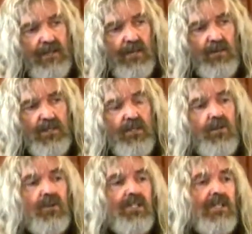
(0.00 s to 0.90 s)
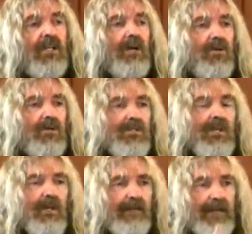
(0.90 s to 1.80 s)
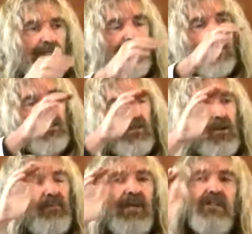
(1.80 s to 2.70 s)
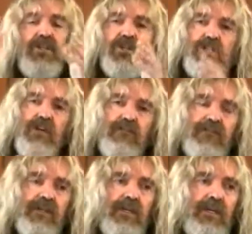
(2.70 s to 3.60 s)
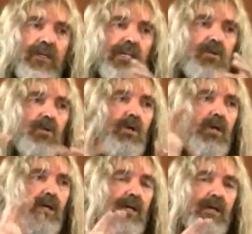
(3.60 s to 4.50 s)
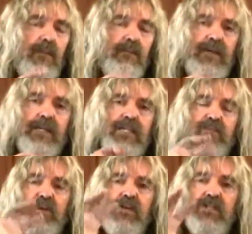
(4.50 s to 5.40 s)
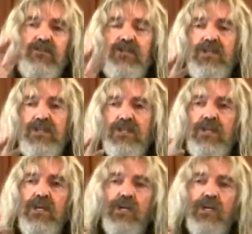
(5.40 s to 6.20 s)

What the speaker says: It was in Eucharistic encounters that they could make this shift into an experience of Jesus